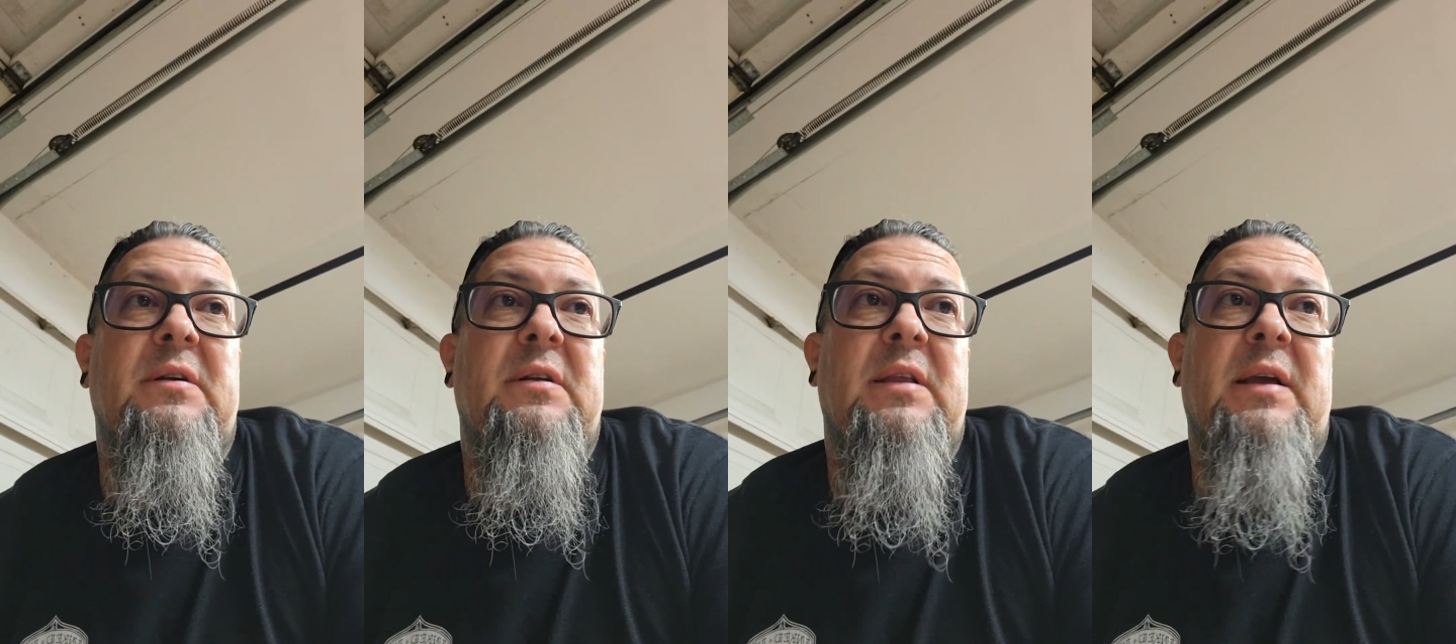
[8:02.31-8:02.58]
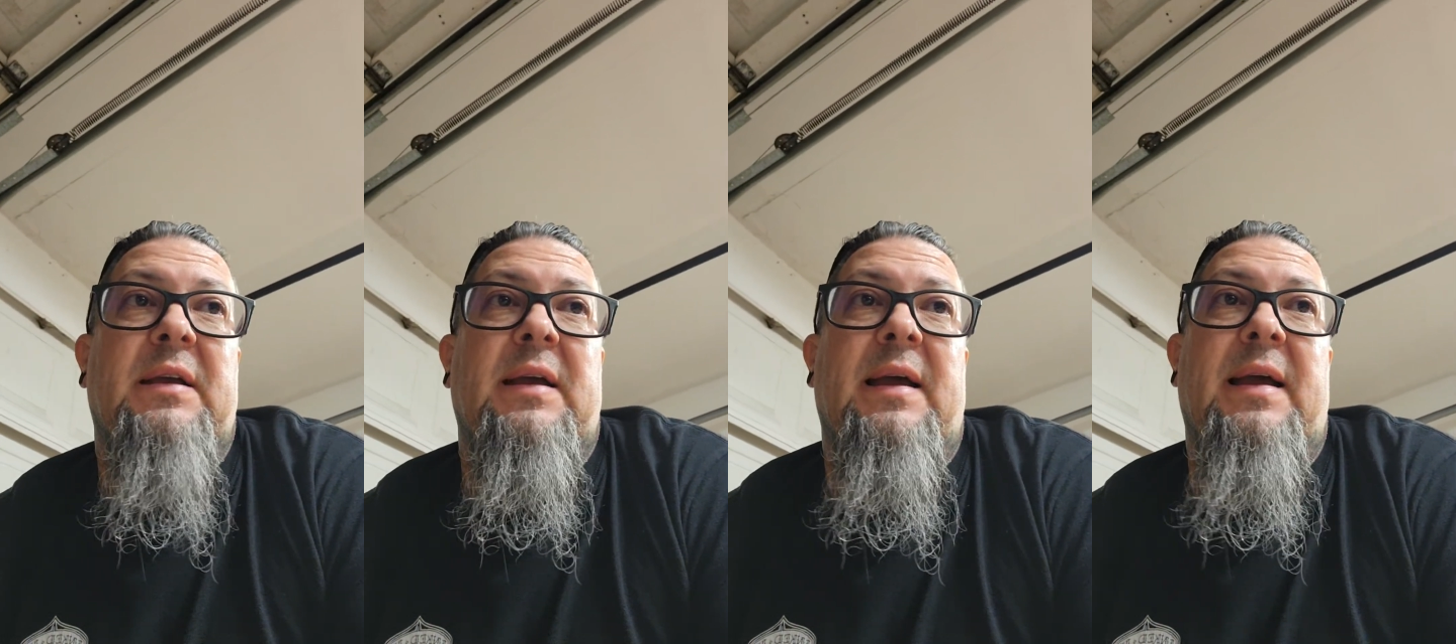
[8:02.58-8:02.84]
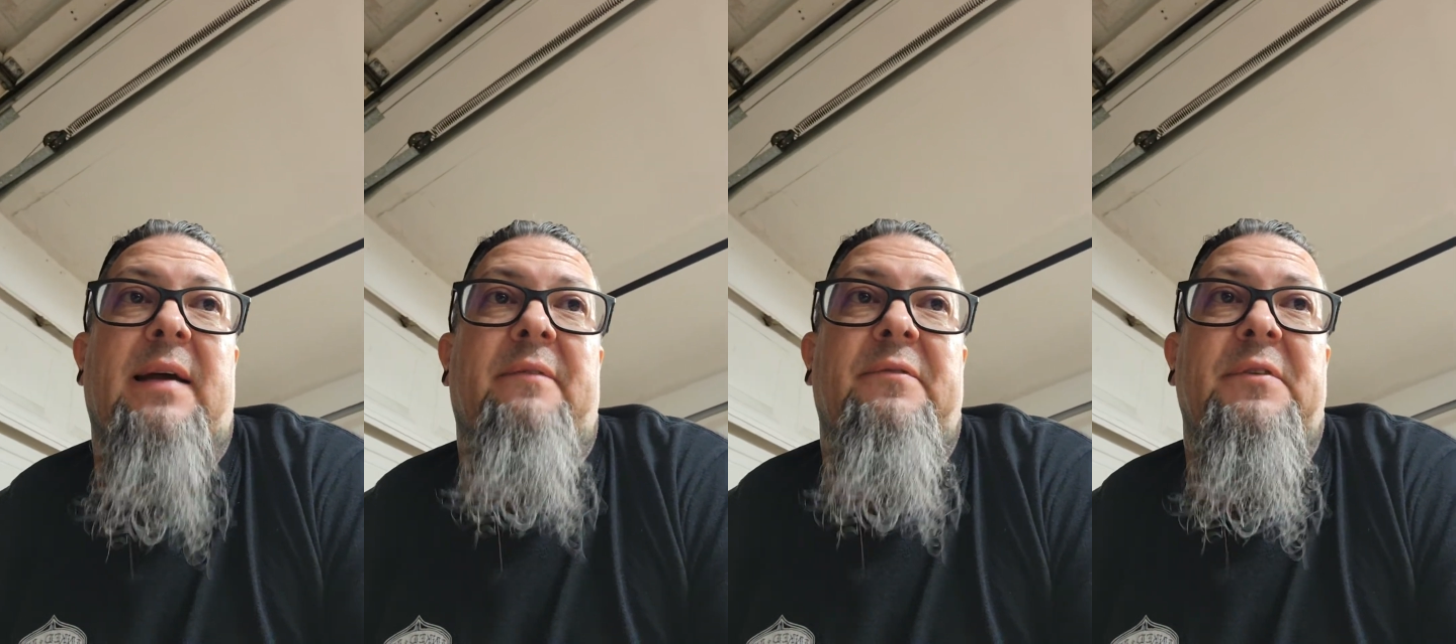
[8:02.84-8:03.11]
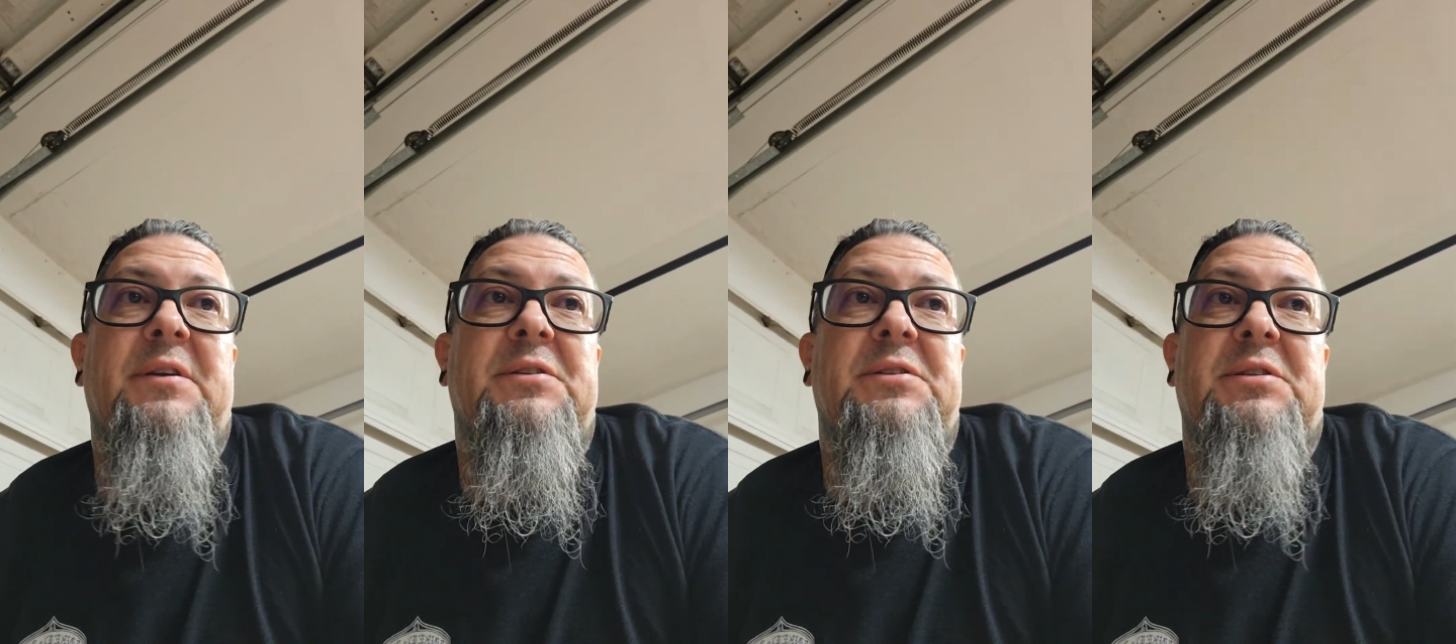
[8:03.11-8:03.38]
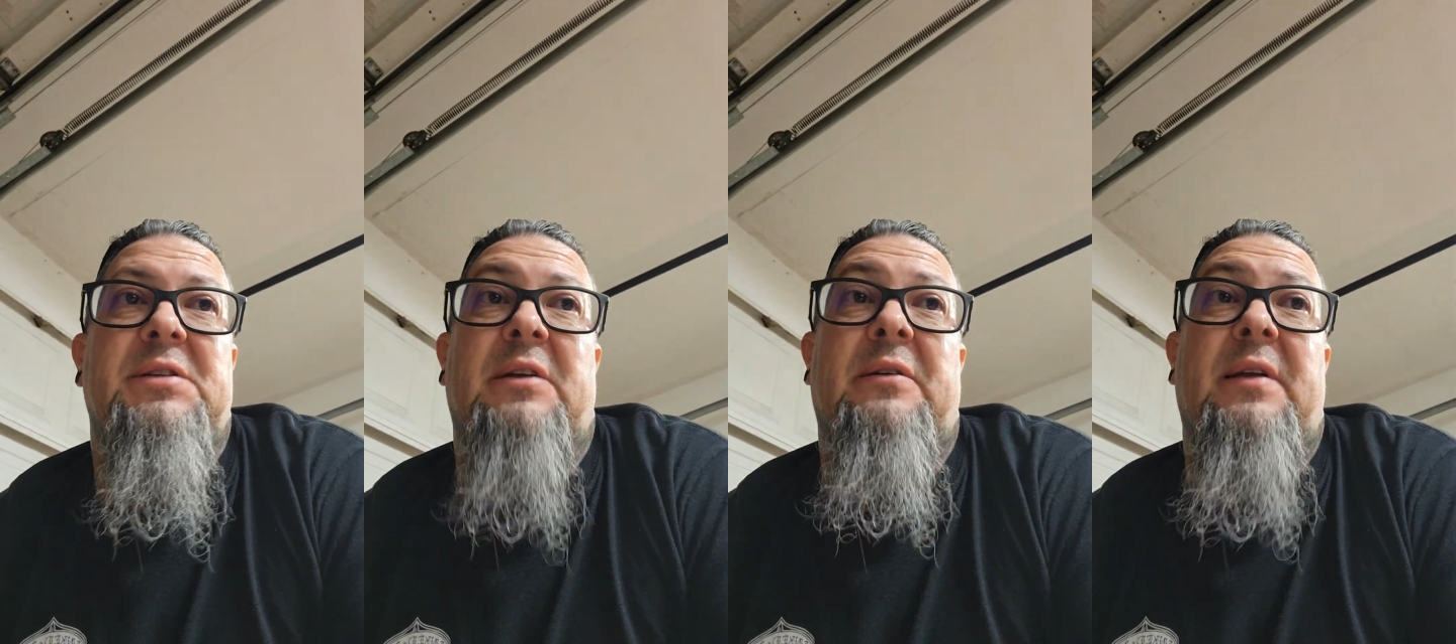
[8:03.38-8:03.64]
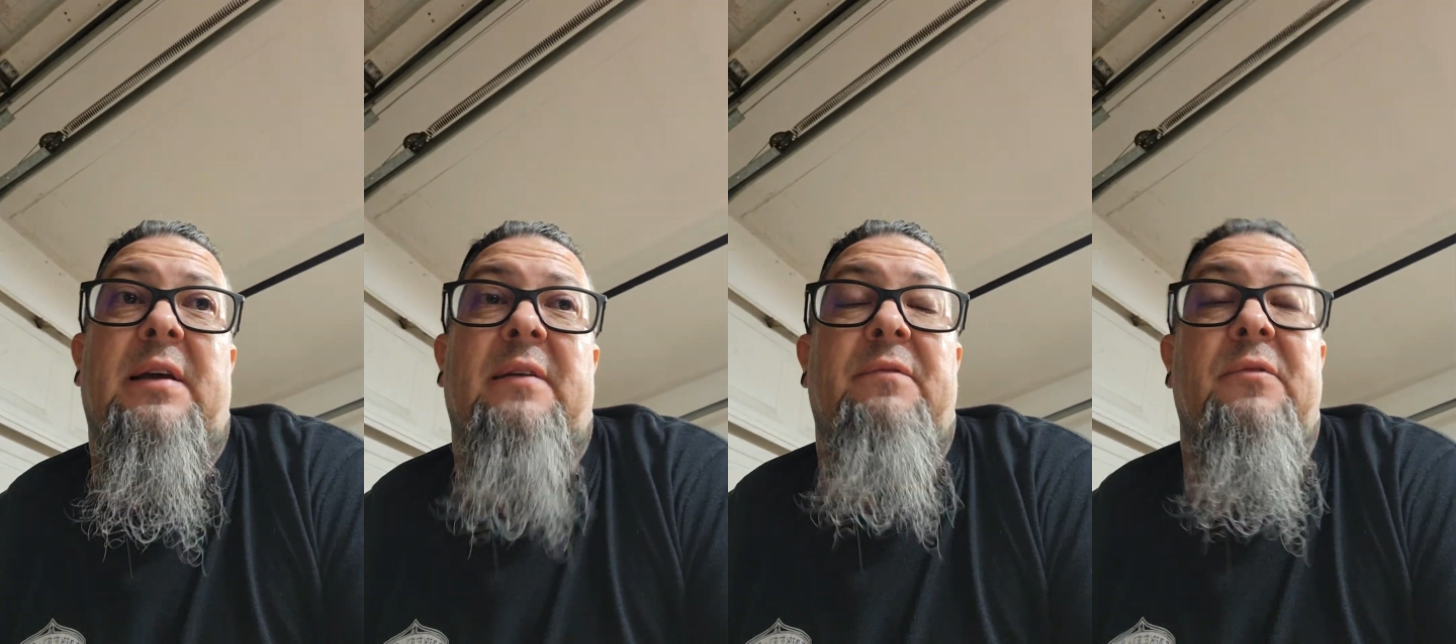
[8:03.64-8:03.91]
like a ½ inch, and I don't
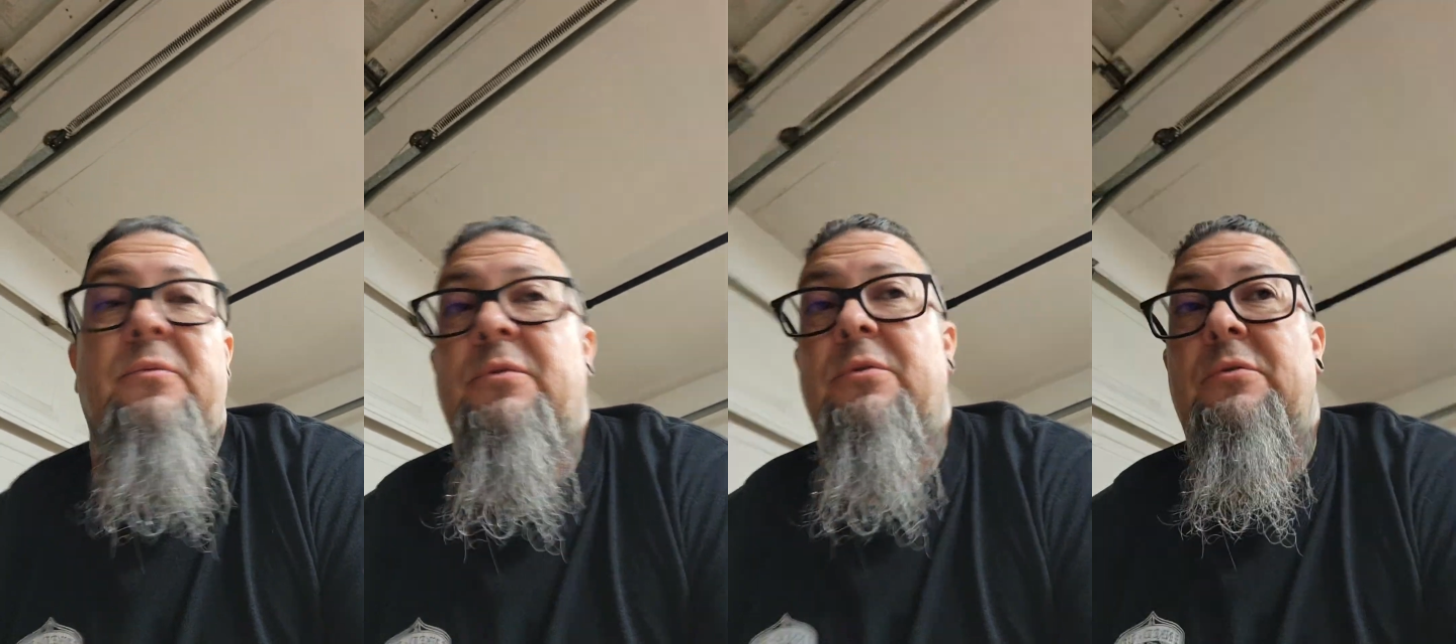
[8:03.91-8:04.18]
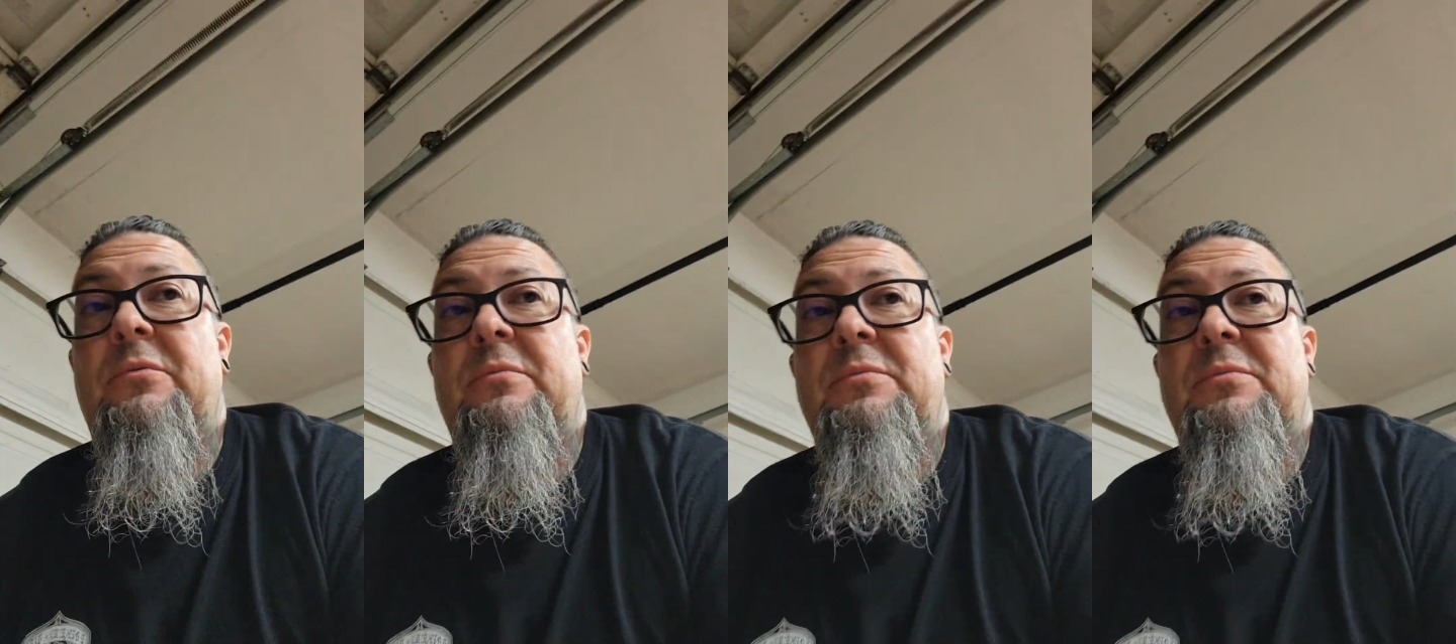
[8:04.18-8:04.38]
have the room,